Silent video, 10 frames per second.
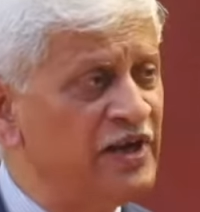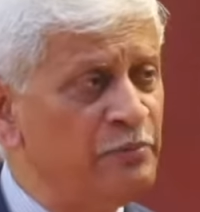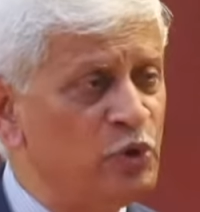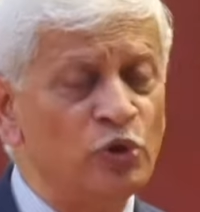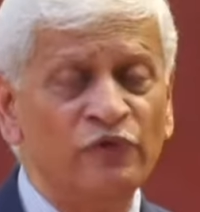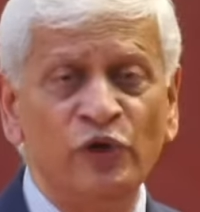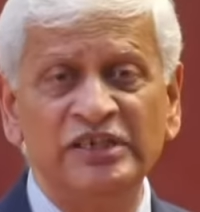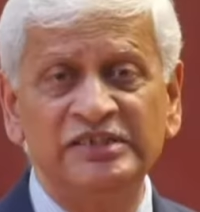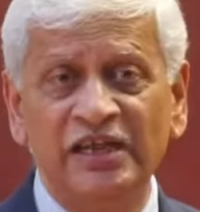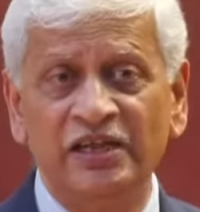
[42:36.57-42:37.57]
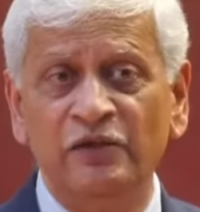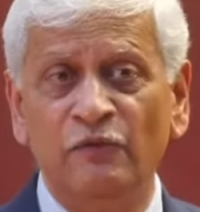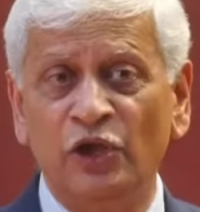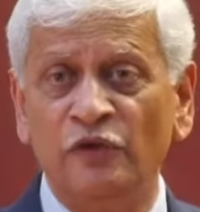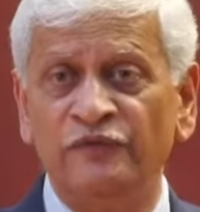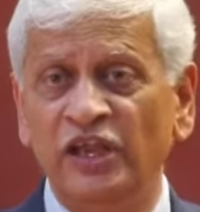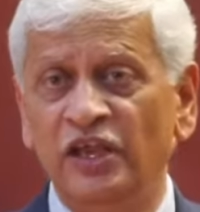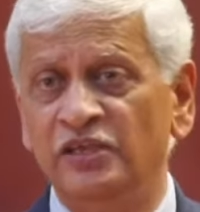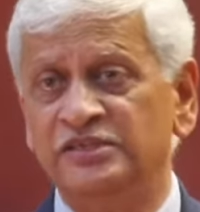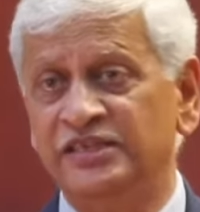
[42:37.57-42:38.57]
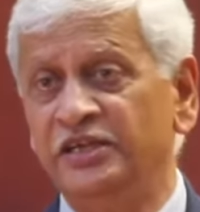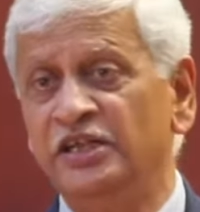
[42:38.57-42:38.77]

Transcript: It is very beautifully said in one of the